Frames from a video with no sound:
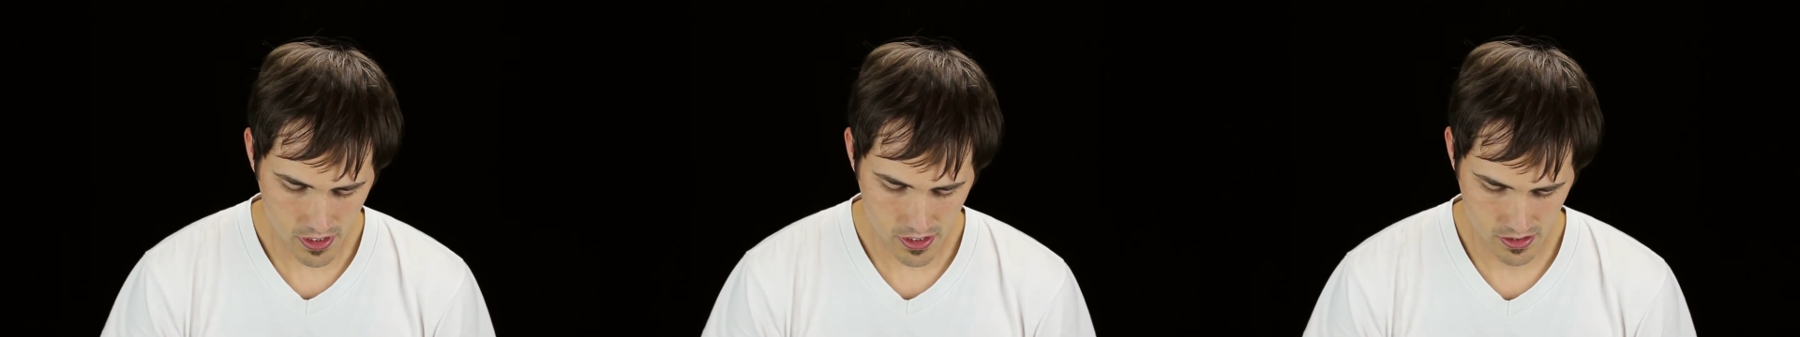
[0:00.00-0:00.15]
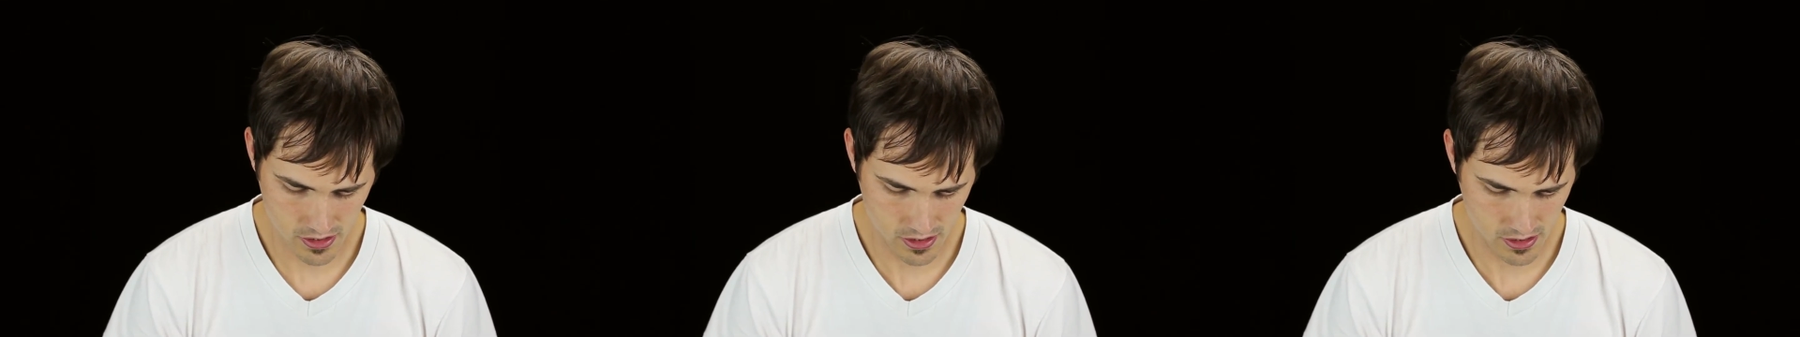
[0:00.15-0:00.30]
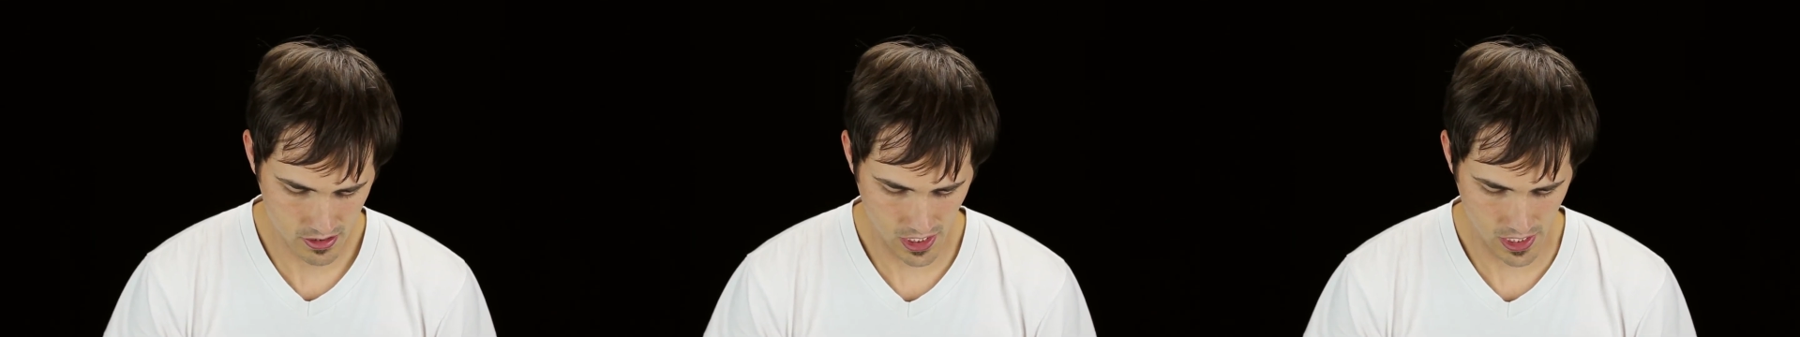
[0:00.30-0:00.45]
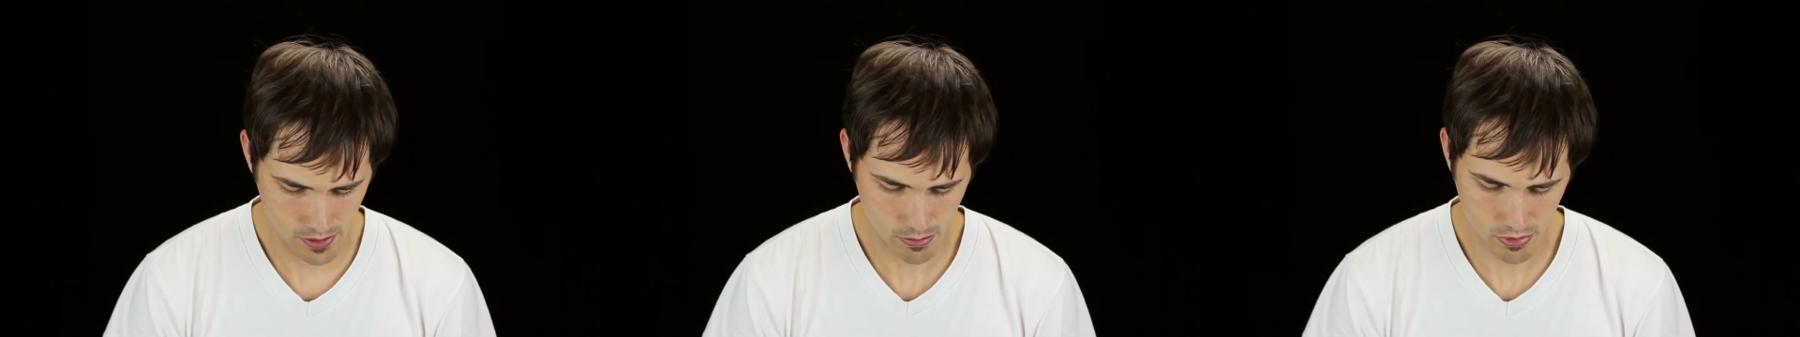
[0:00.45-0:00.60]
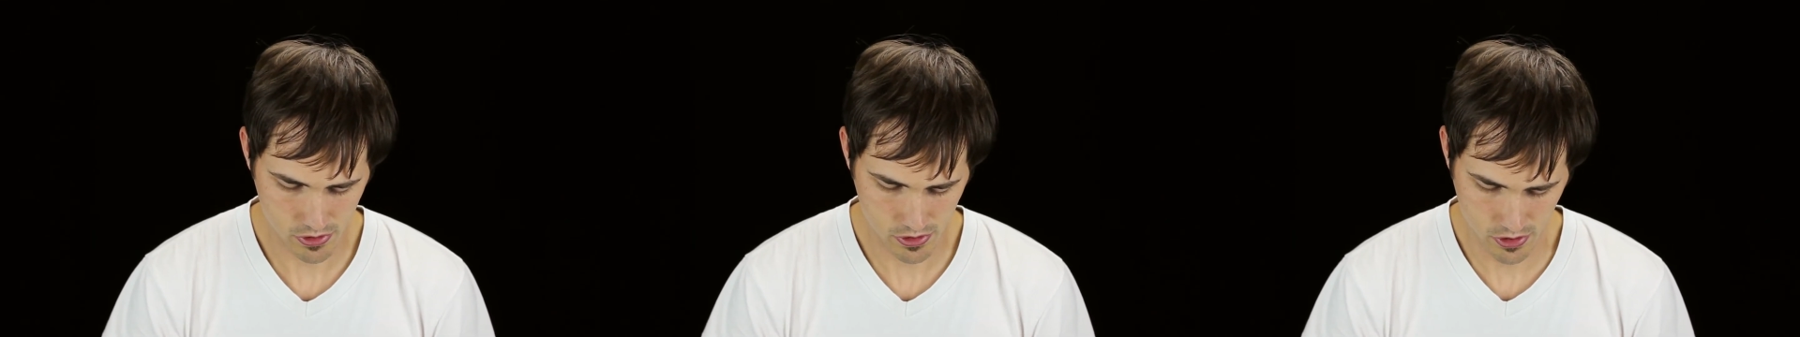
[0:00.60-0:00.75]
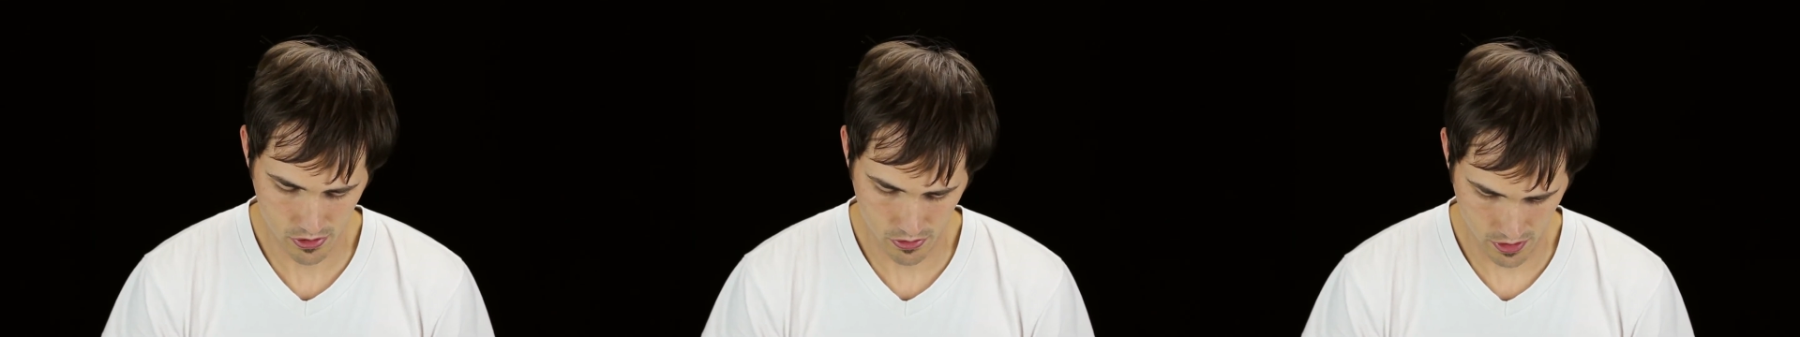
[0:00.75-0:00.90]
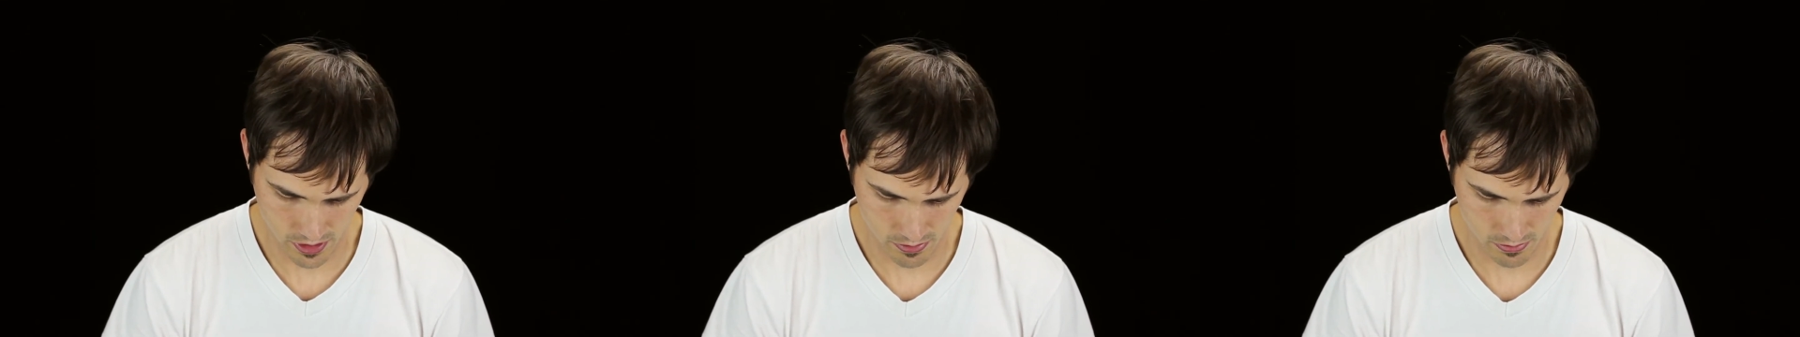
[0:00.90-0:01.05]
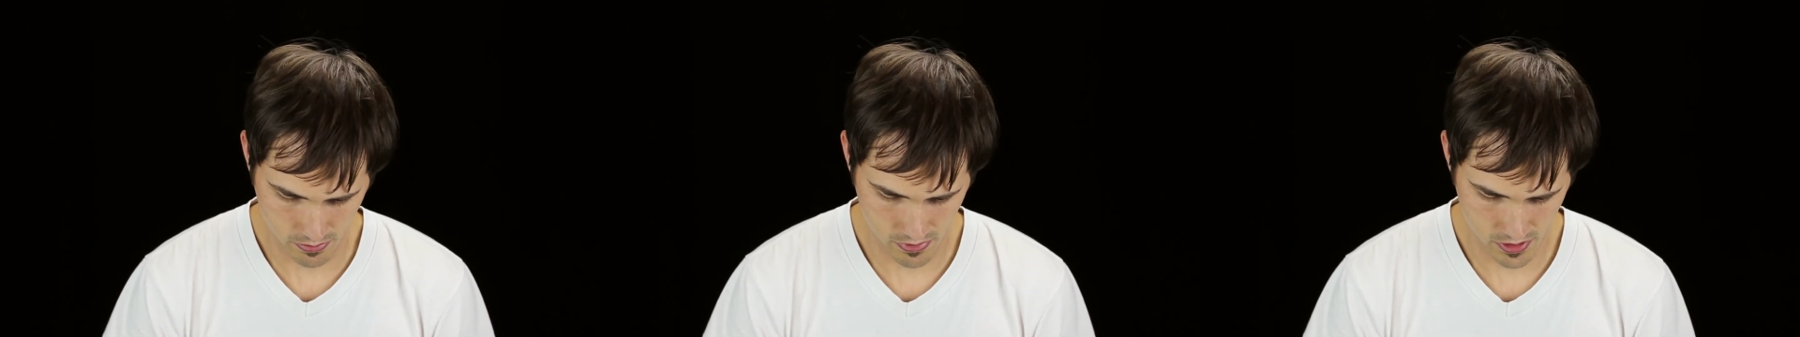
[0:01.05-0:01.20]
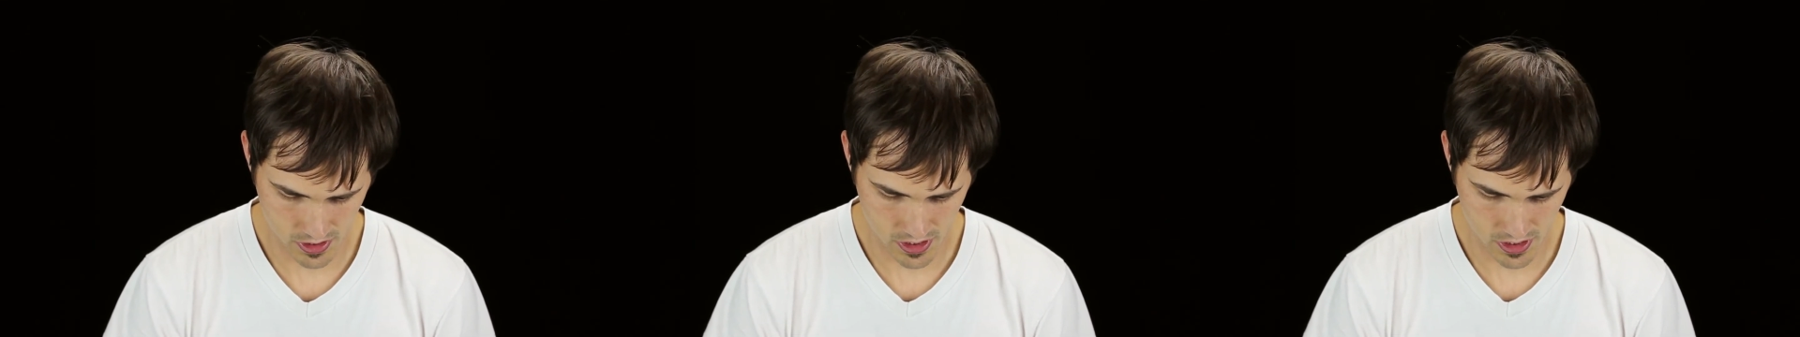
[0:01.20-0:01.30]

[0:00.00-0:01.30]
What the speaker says: his disciples to him,